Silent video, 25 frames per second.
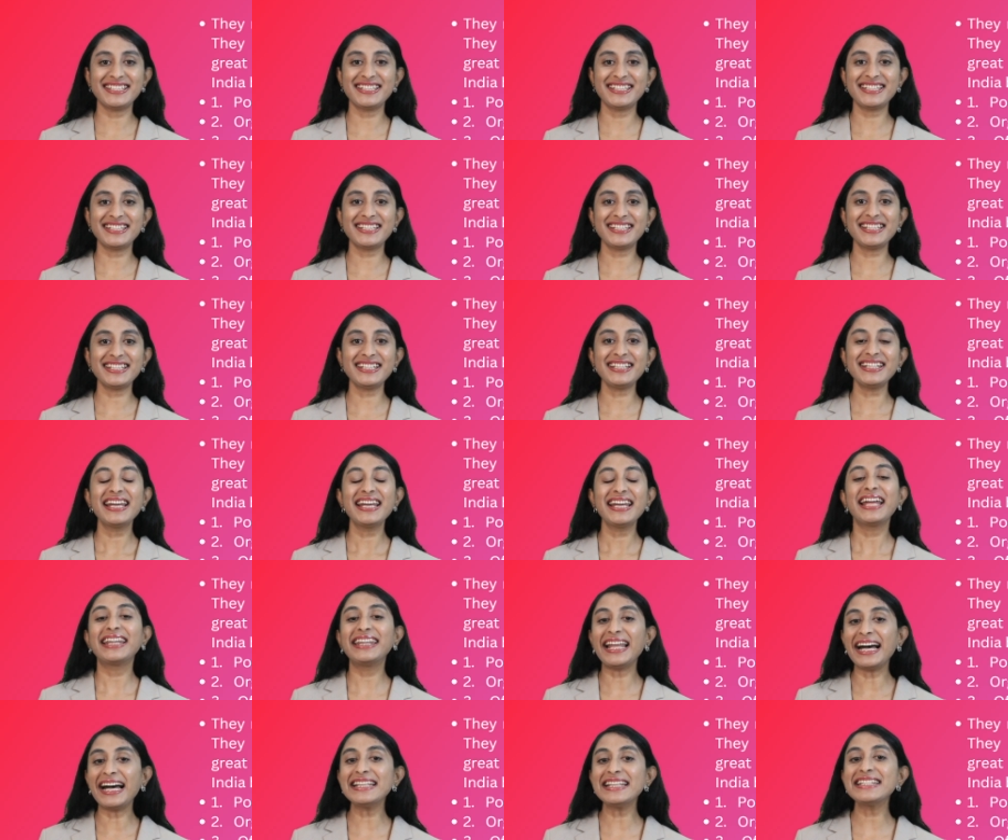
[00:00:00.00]
it?
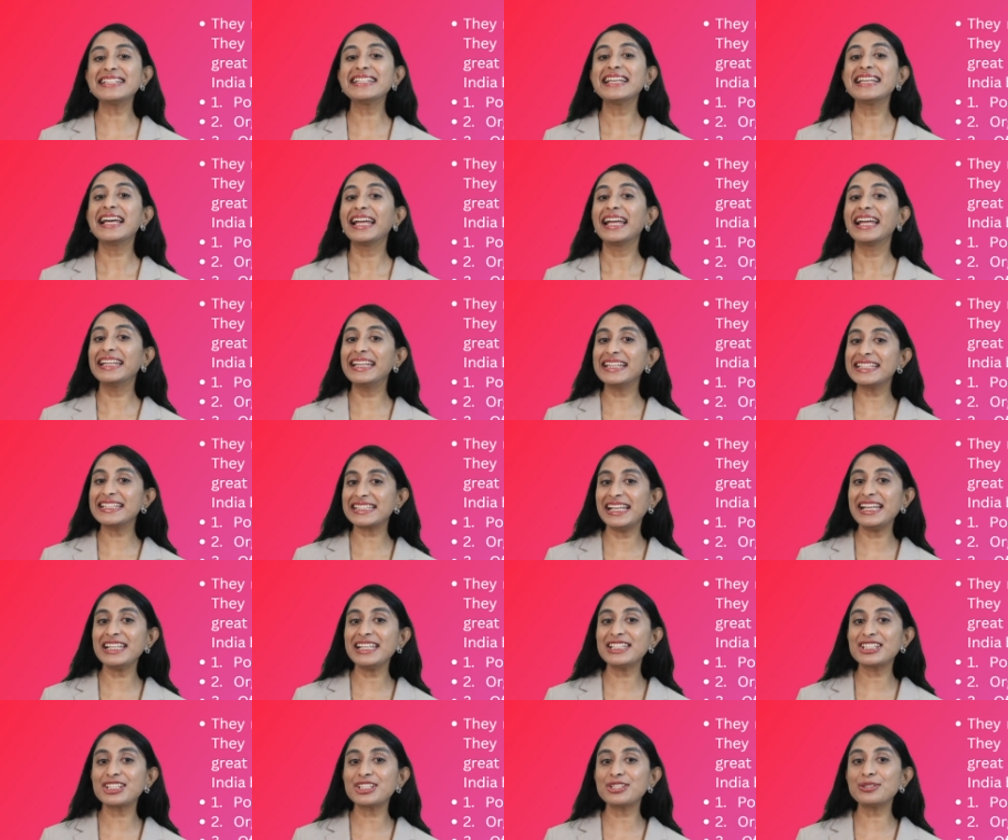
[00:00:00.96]
Thus, this leads
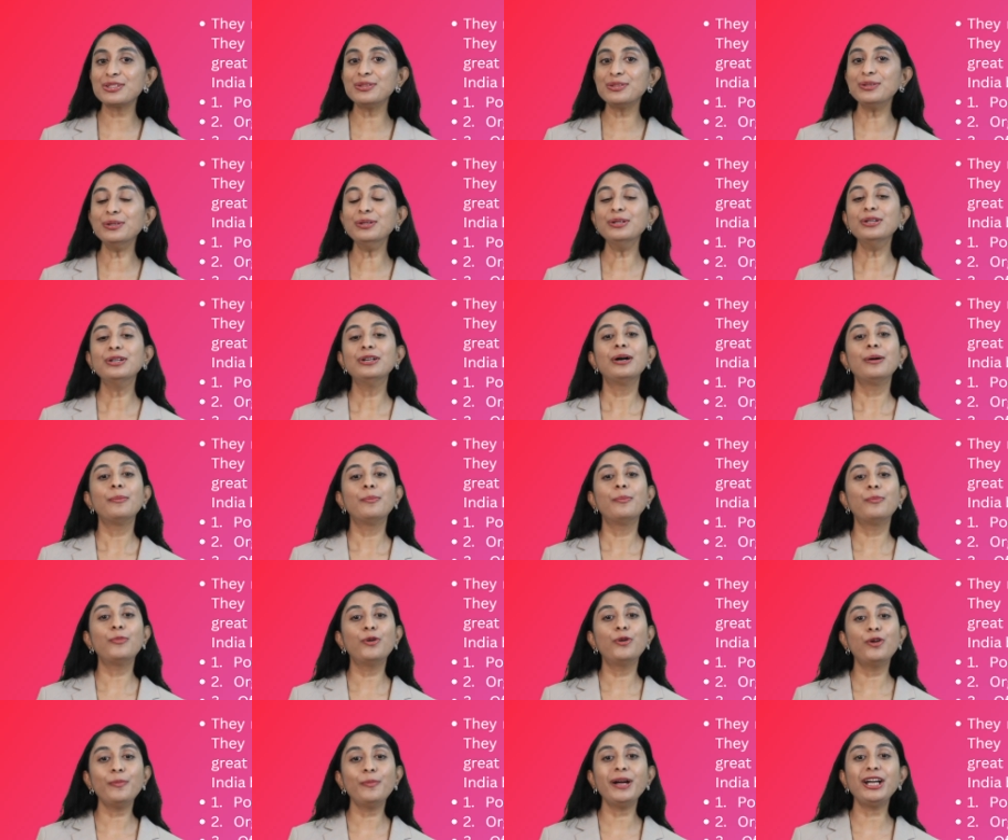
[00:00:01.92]
to
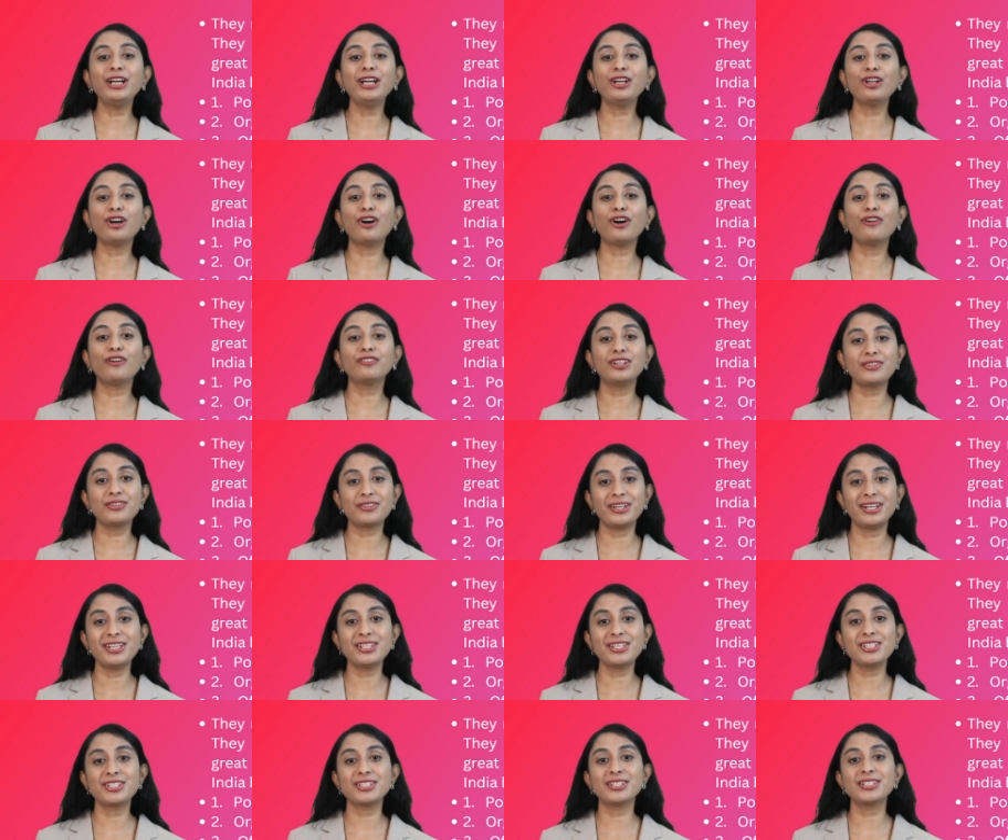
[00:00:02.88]
movement of the
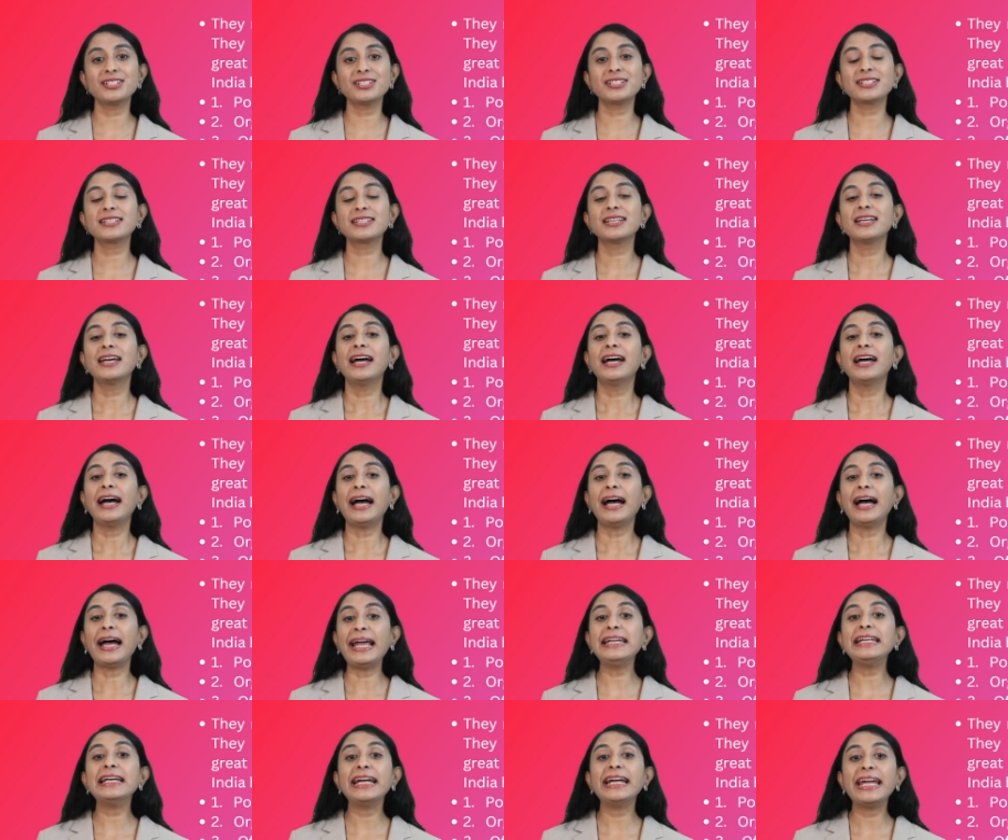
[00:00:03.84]
traditions and
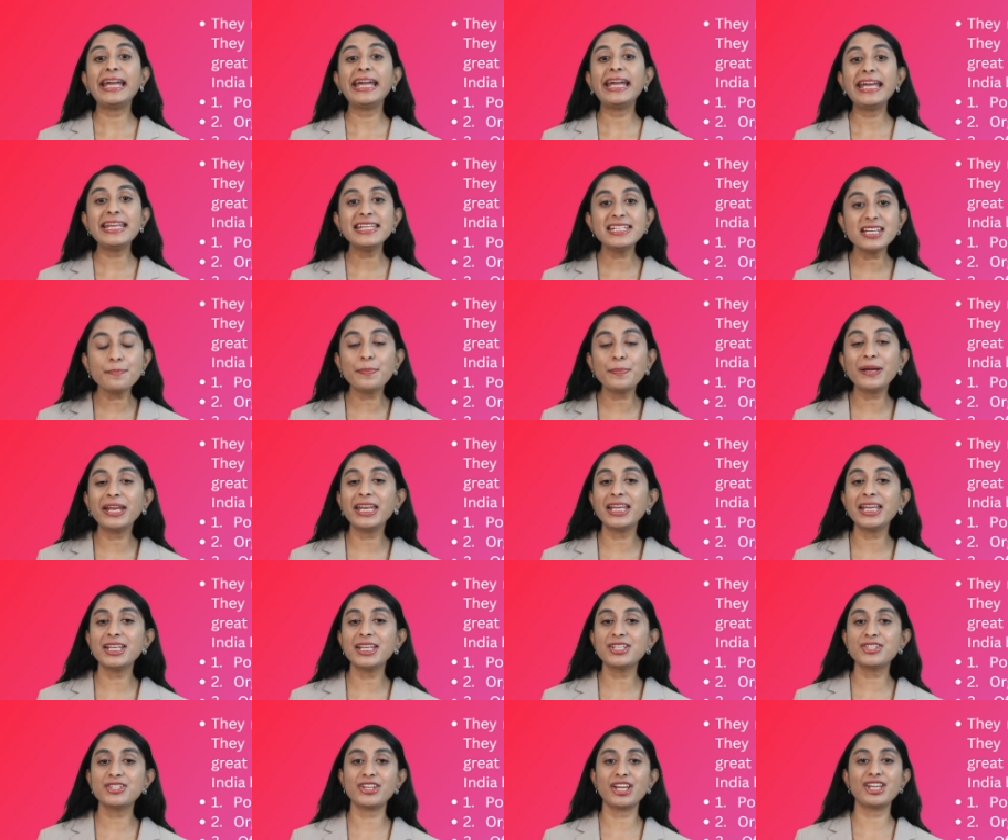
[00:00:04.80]

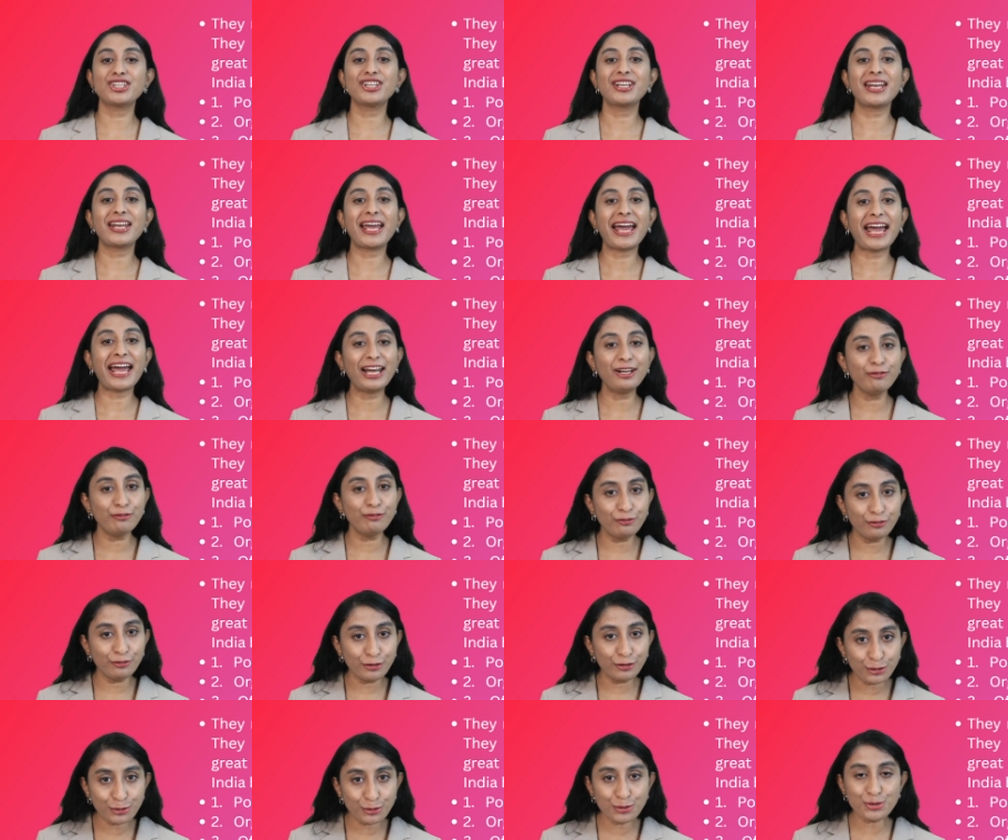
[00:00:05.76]
interpenetration and
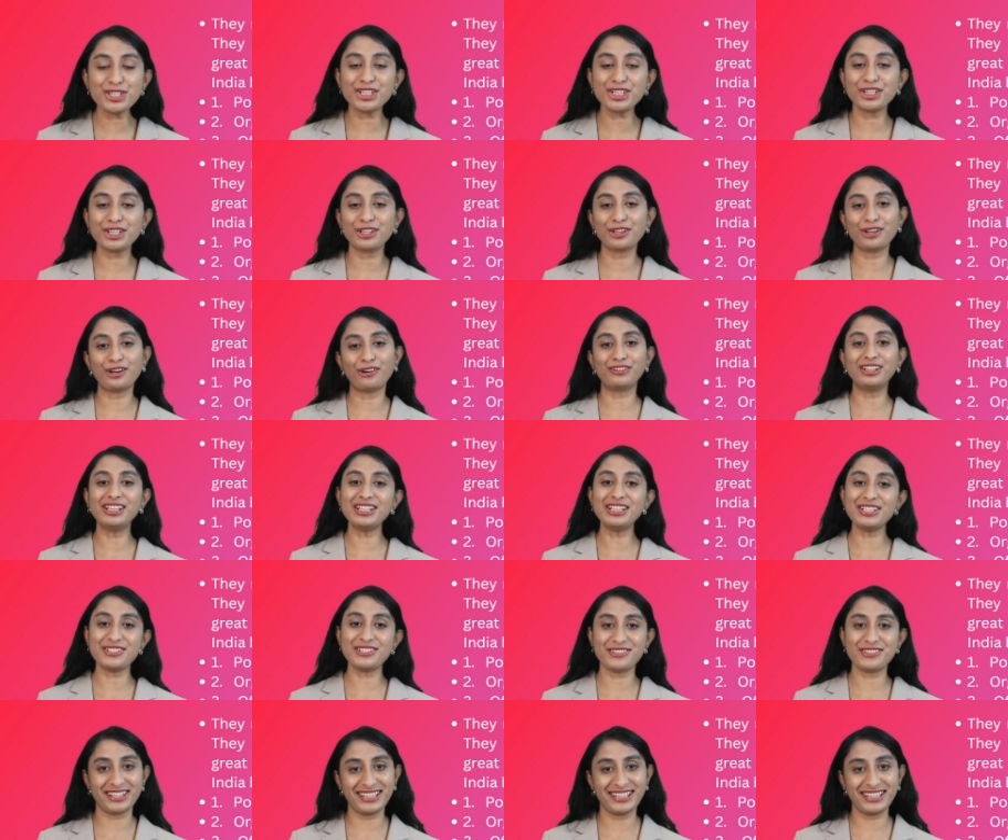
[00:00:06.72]
fusion of the
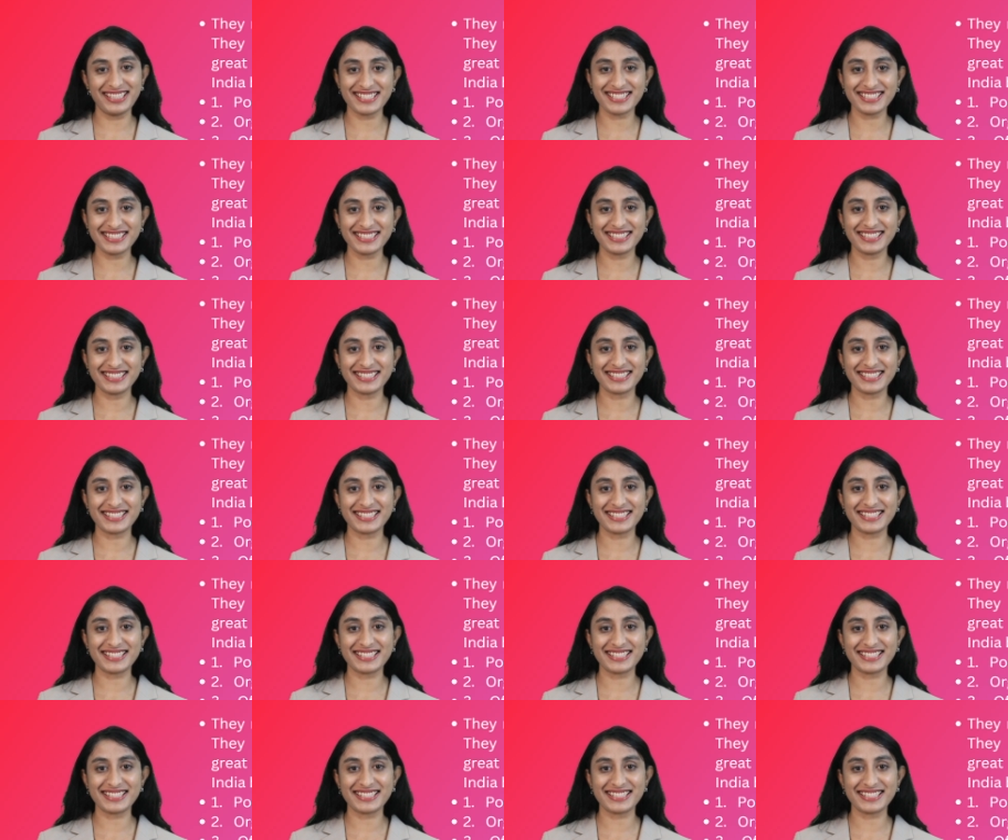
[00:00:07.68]
traditions.